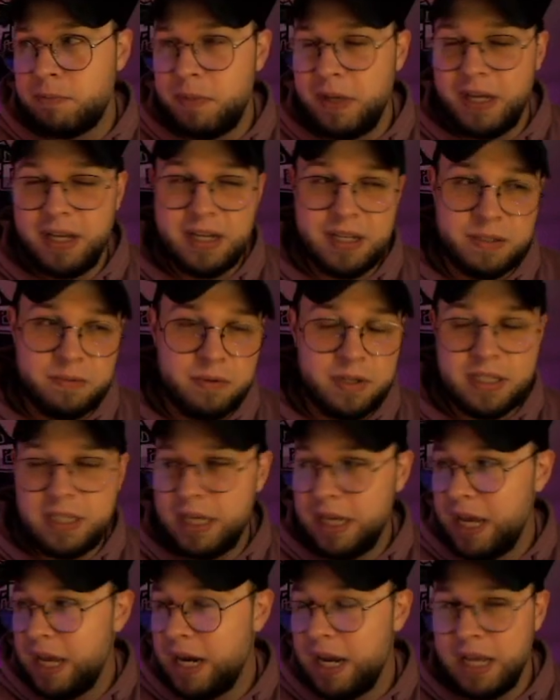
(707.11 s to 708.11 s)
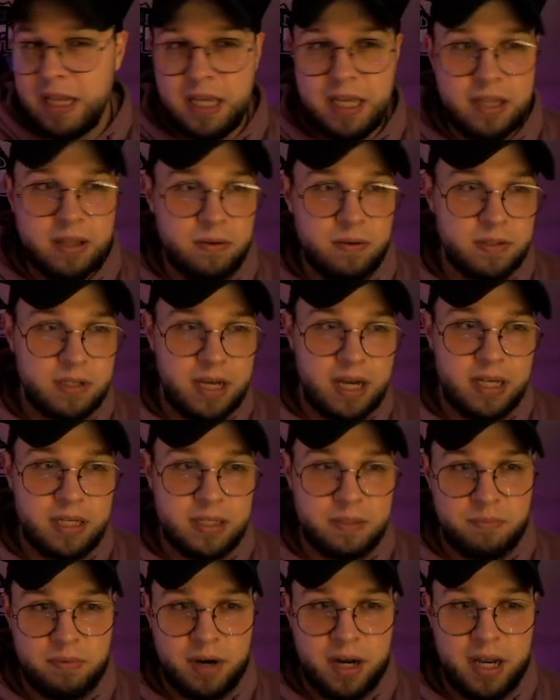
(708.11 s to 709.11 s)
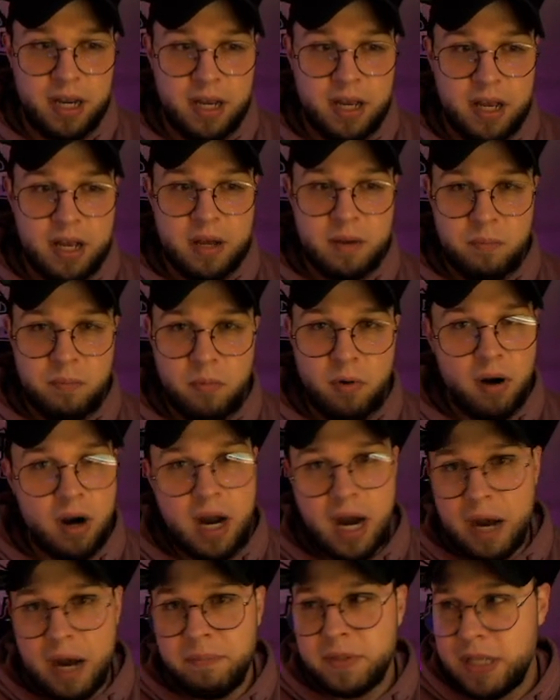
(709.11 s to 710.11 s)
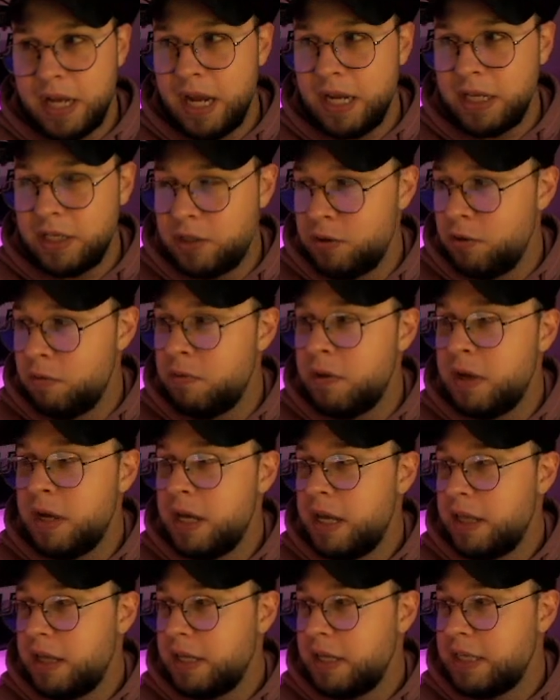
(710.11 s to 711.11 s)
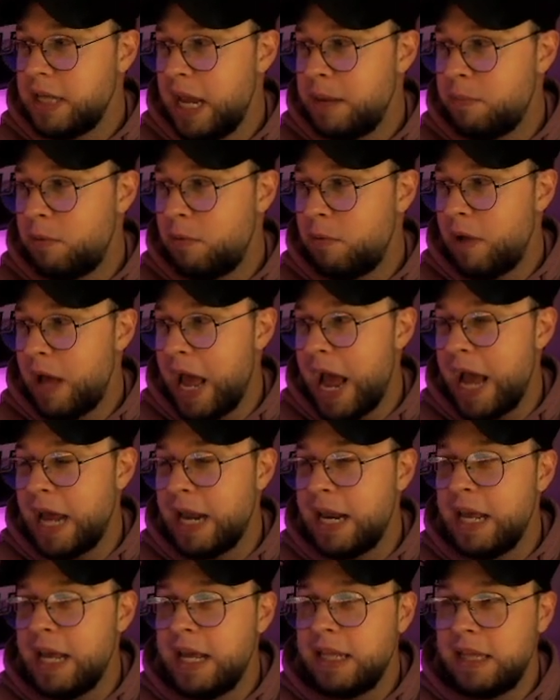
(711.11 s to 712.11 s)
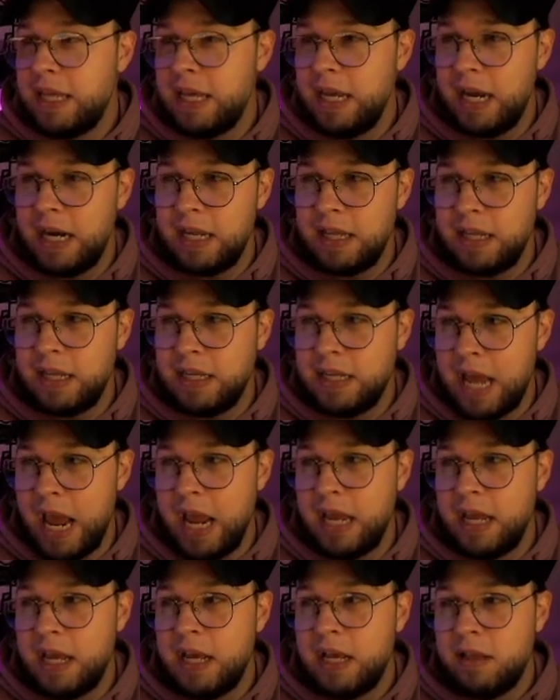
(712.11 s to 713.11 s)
because once again, I think those guys bring more upside to the table at the end of the day.